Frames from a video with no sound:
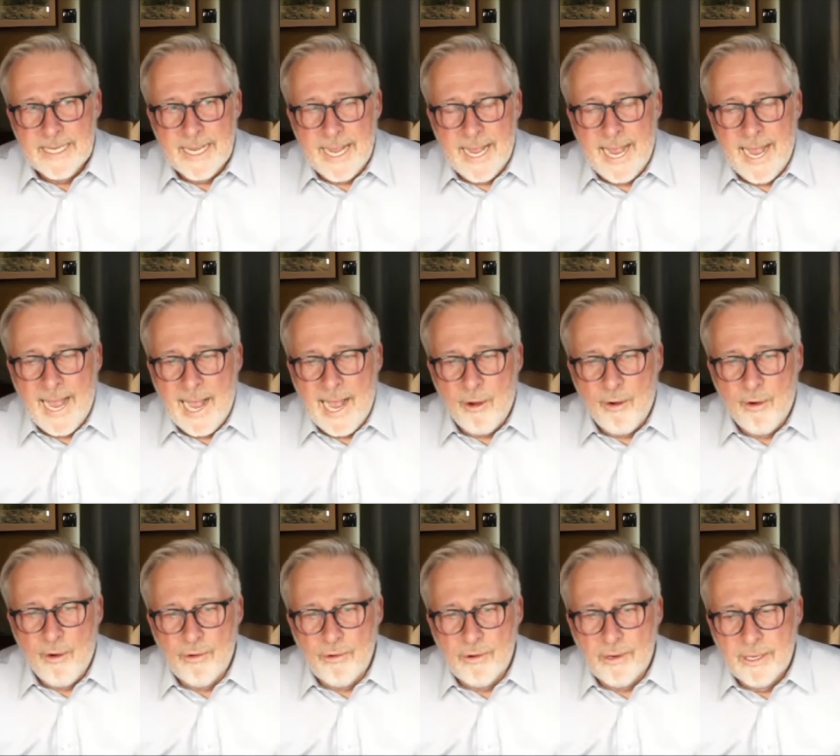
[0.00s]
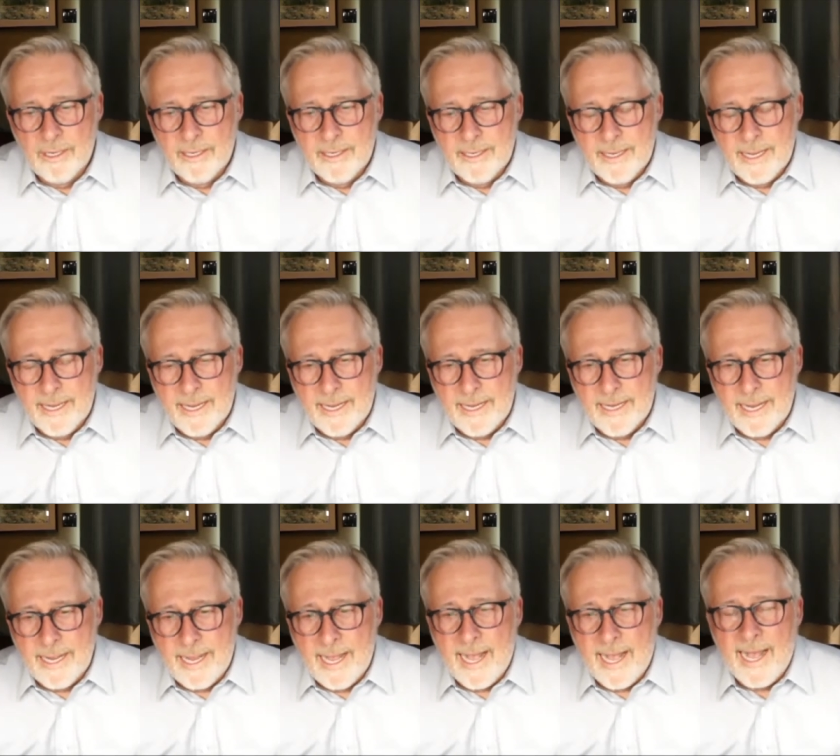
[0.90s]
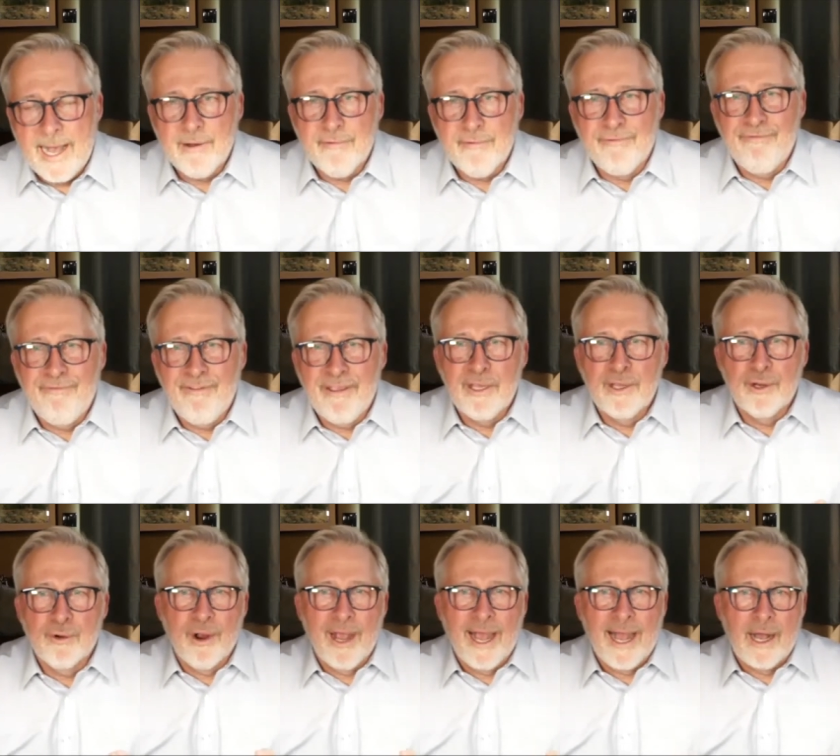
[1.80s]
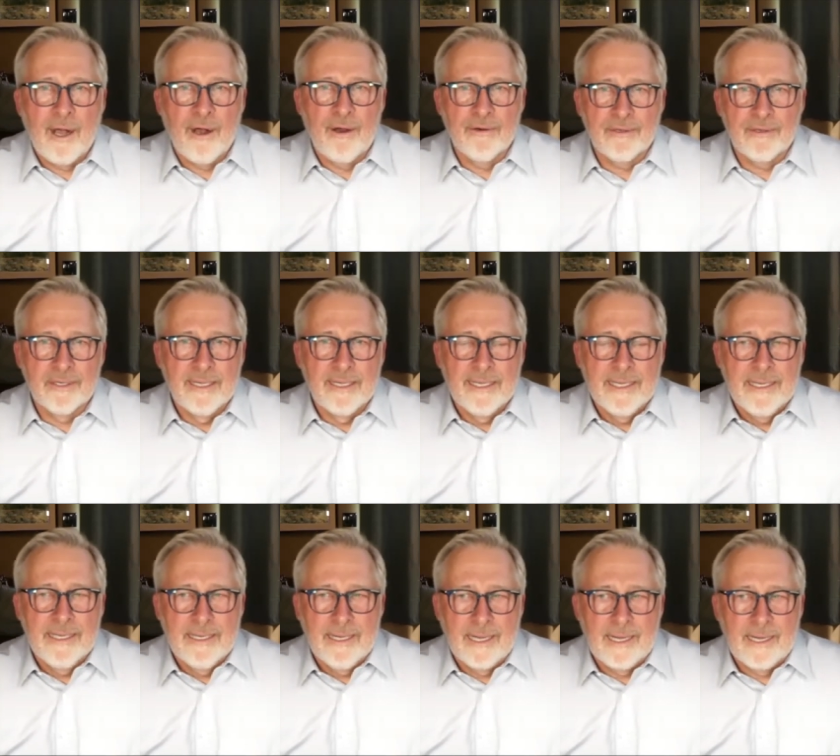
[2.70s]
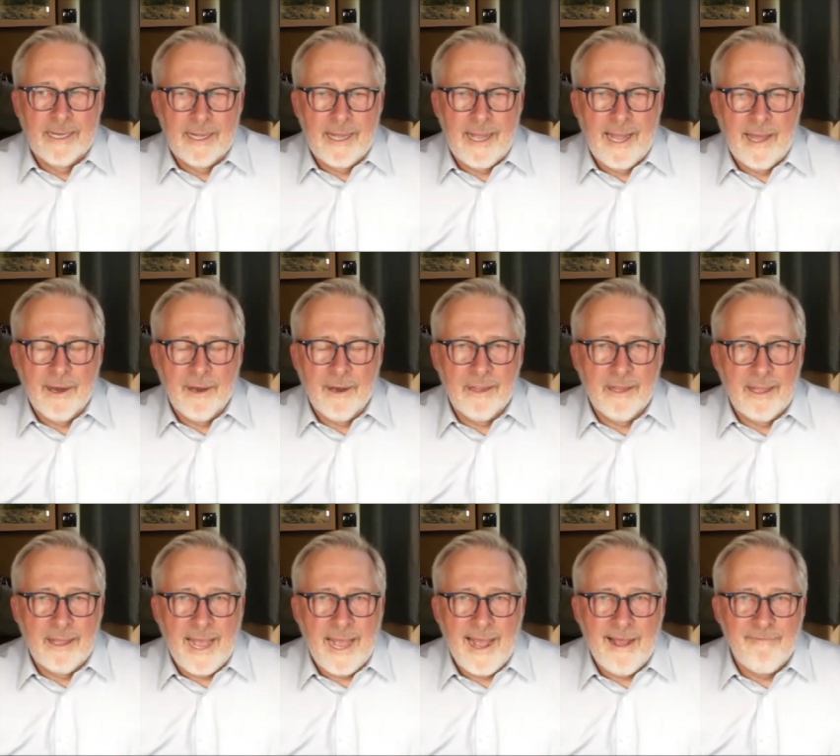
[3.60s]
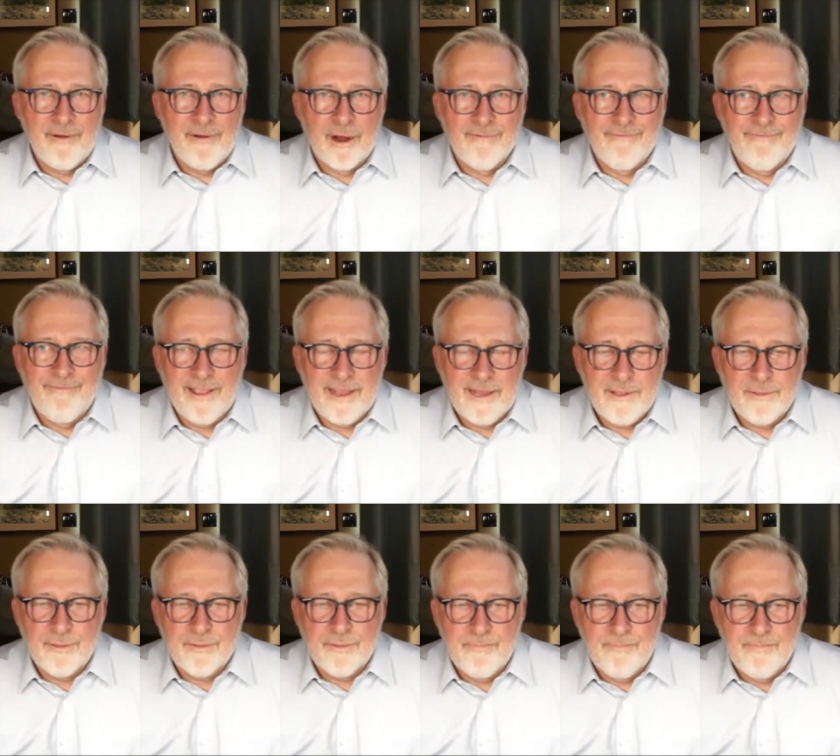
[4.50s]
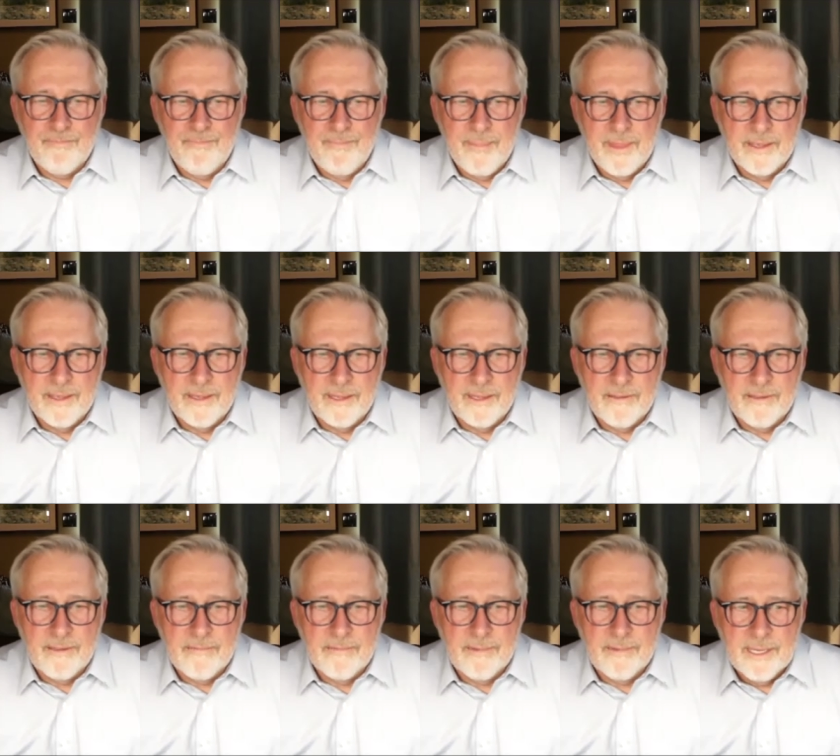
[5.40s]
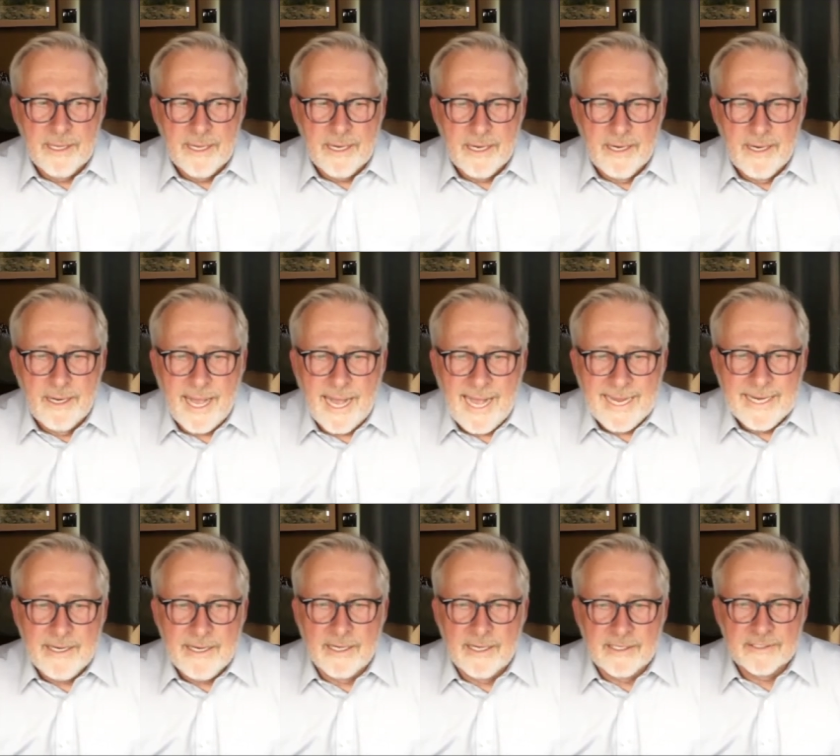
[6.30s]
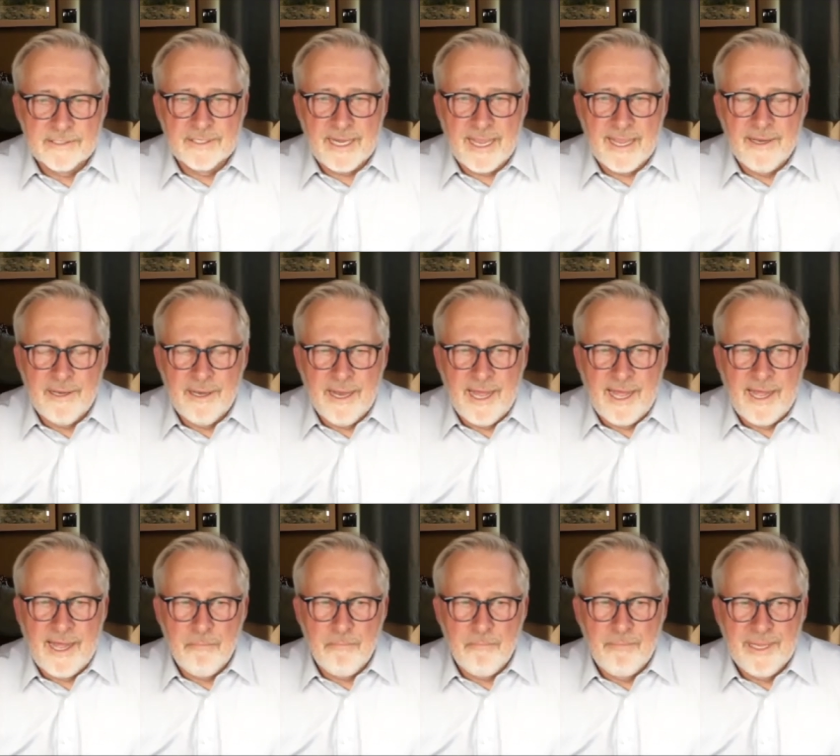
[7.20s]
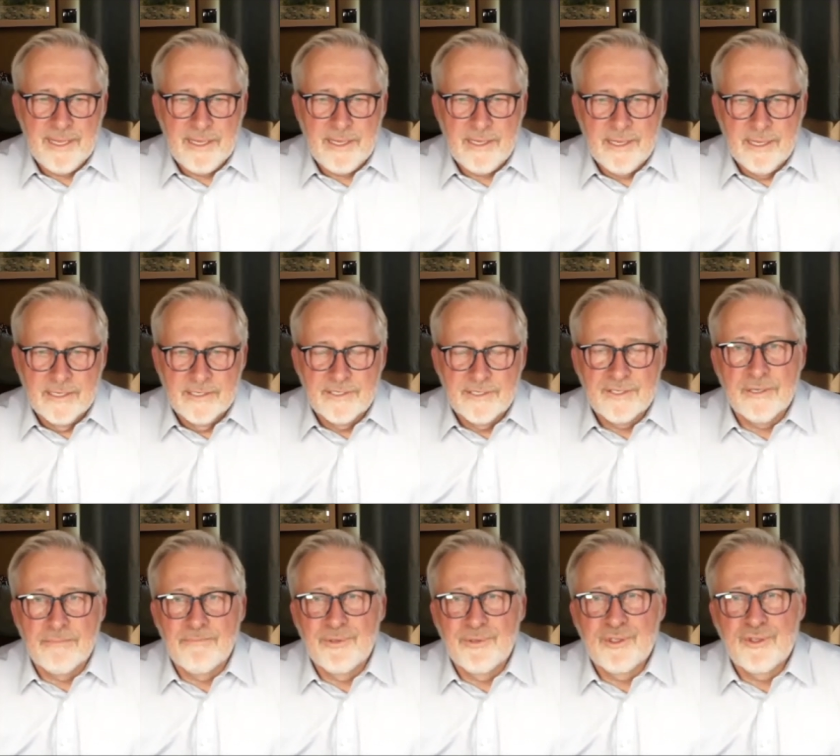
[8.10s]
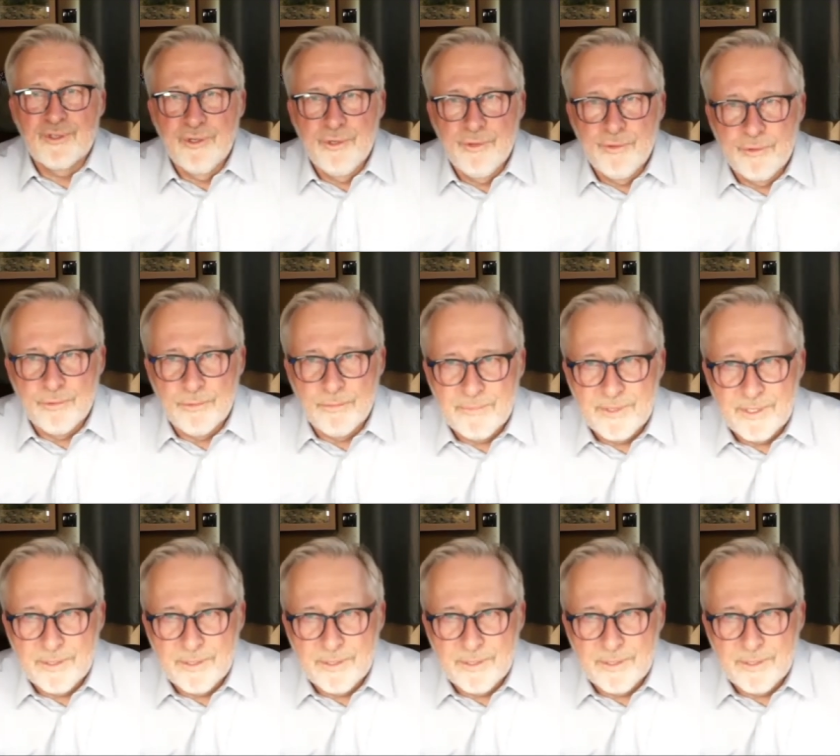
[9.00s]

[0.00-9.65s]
how to figure out how to have our faith guide us and not be subsumed